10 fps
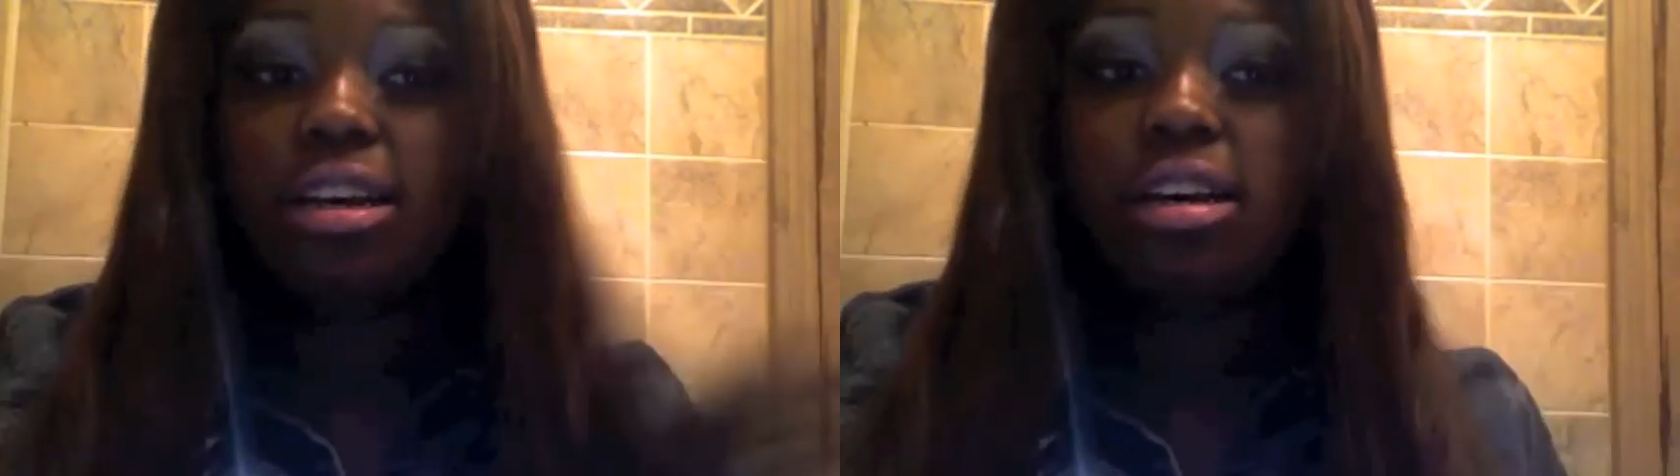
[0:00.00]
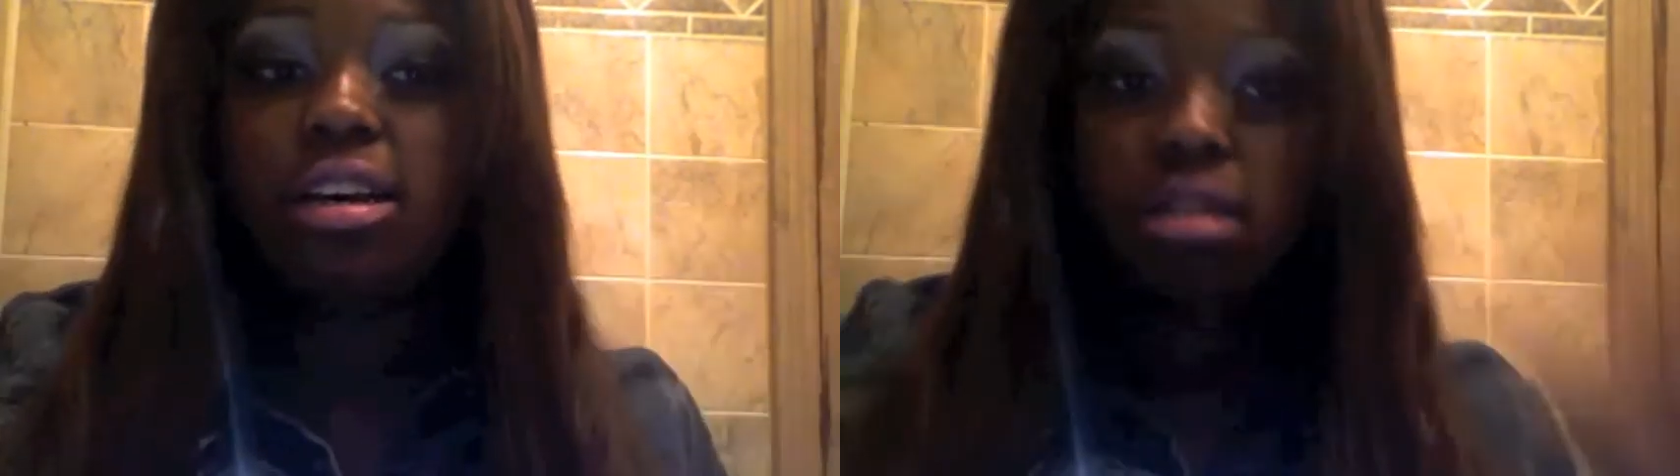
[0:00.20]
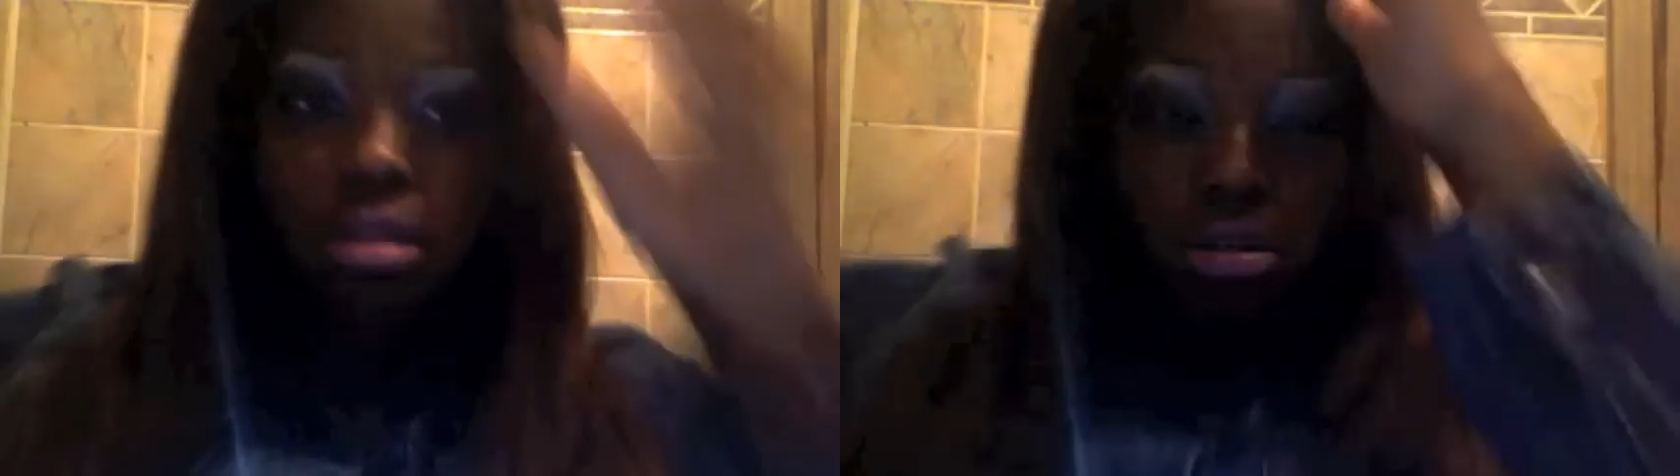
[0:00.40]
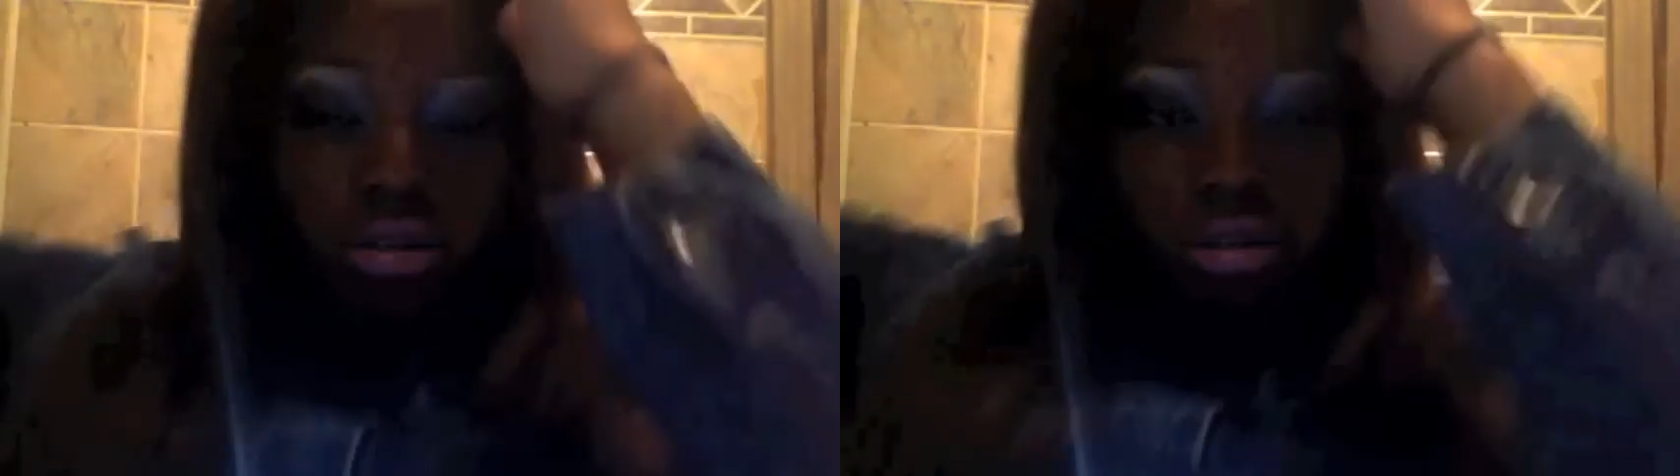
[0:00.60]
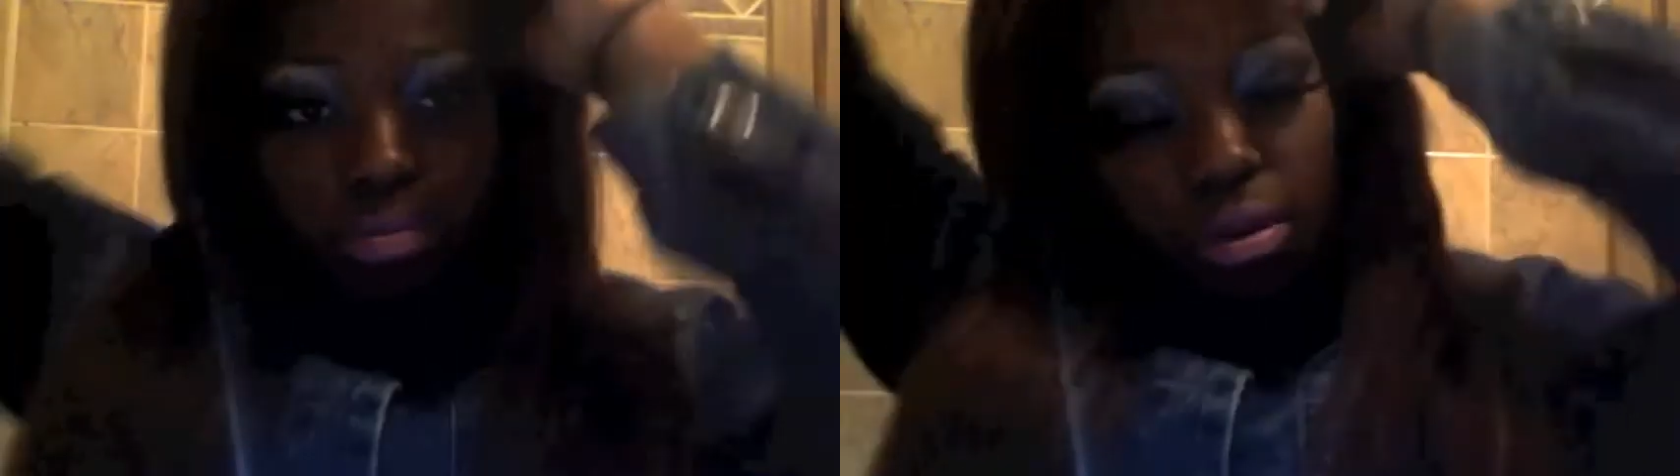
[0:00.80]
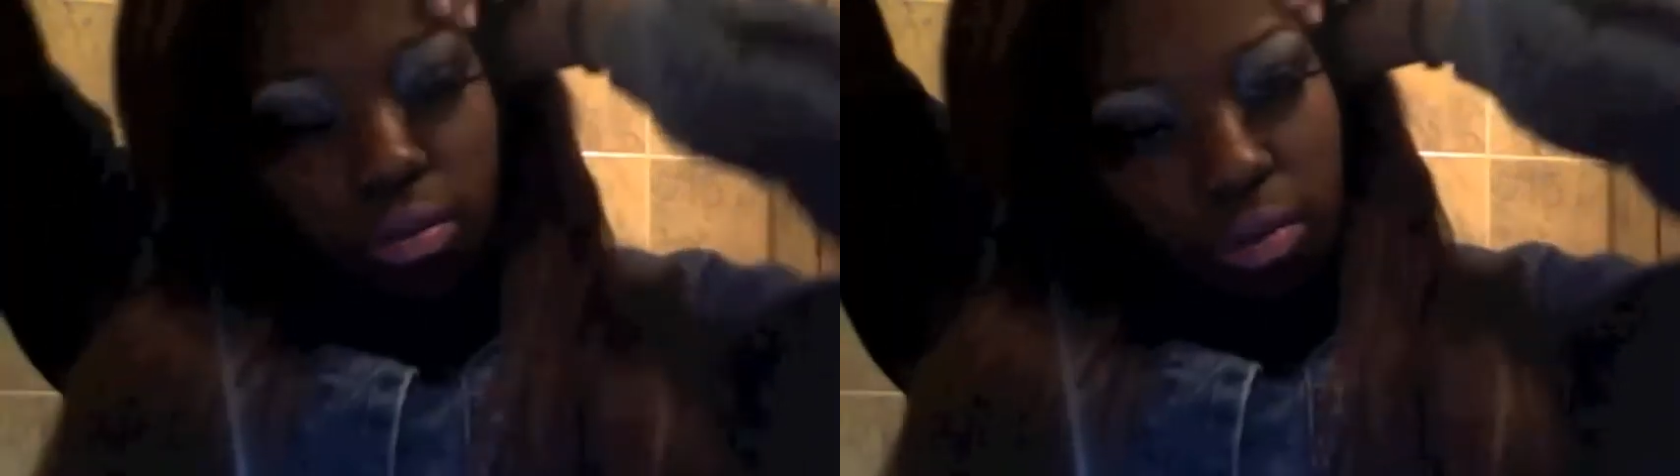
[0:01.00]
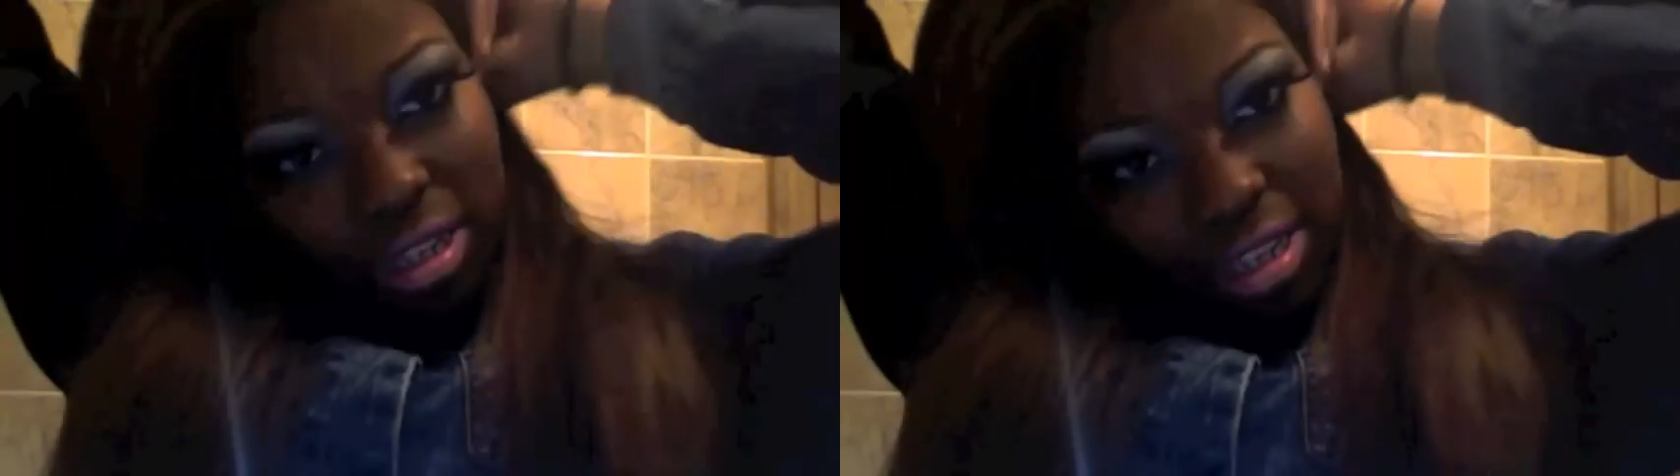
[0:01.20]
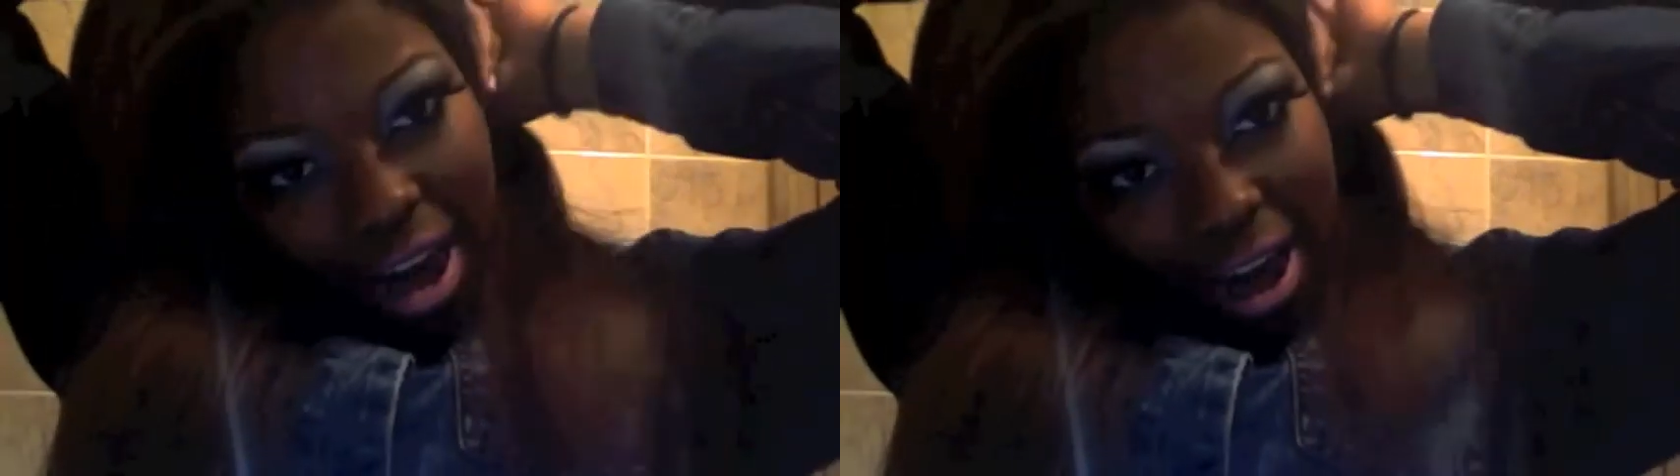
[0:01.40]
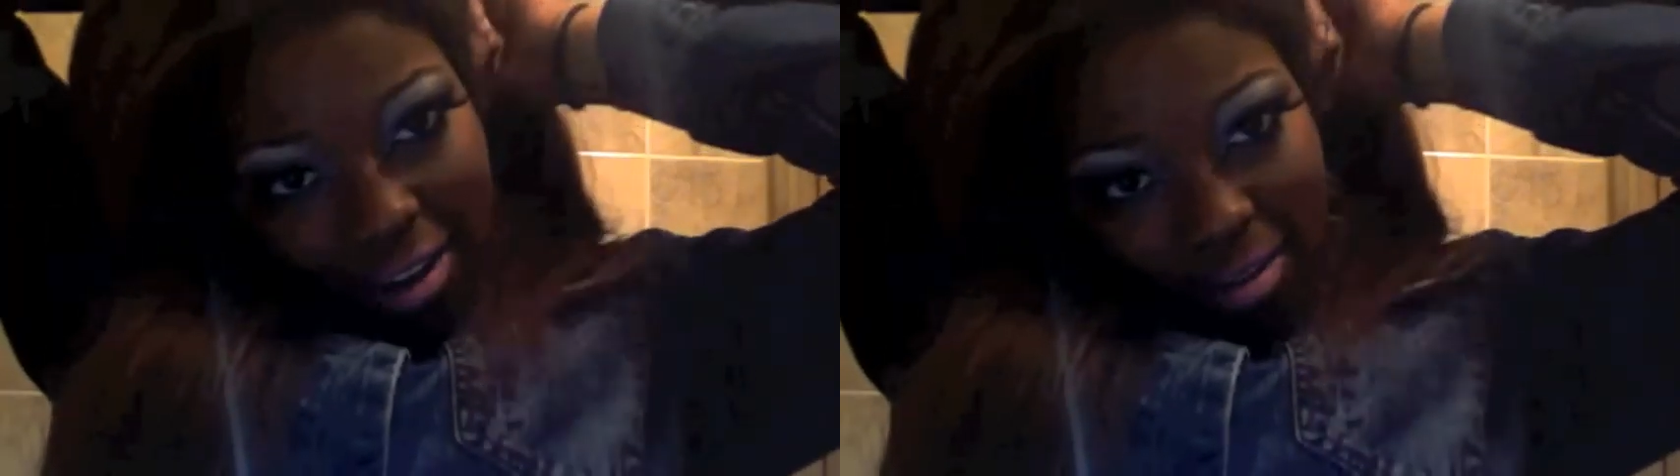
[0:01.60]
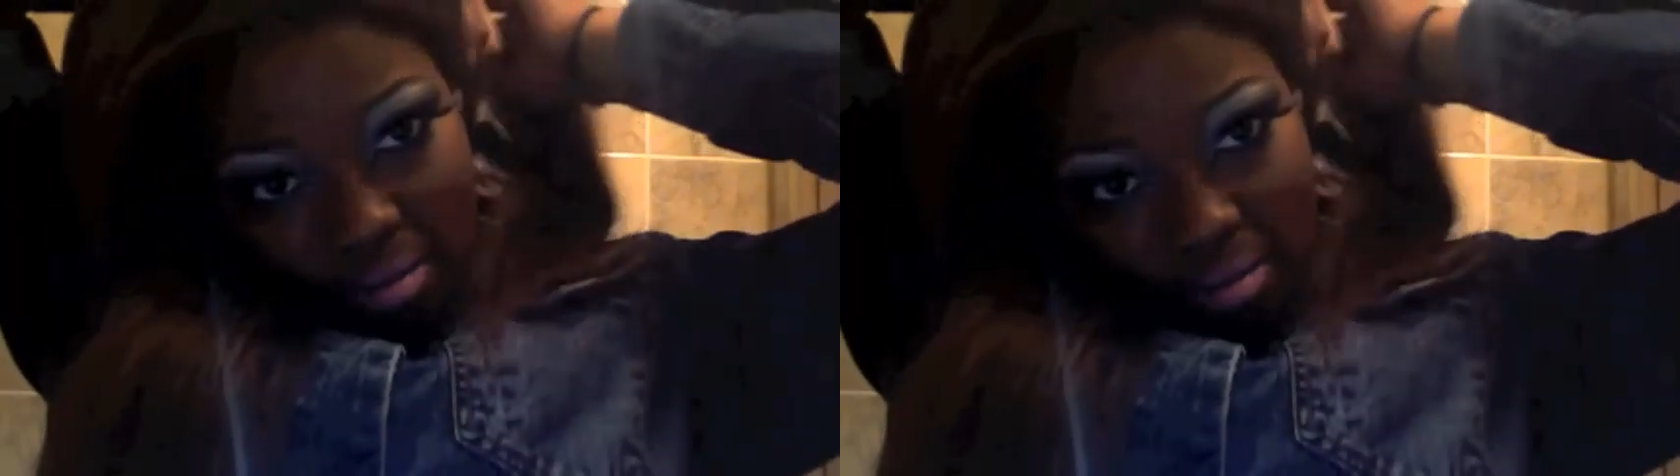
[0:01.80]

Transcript: this, put one side,